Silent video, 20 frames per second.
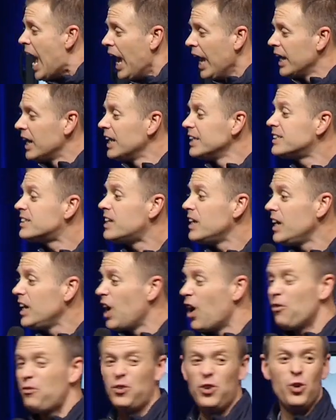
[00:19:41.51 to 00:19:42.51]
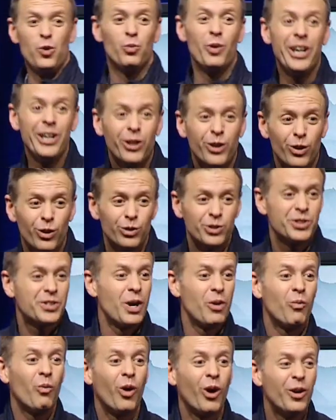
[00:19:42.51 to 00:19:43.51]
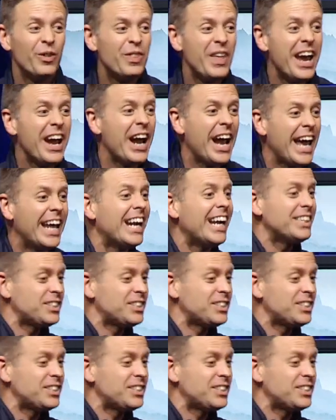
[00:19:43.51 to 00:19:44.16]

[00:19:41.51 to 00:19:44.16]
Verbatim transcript: And I see a few wrinkles that weren't there. And I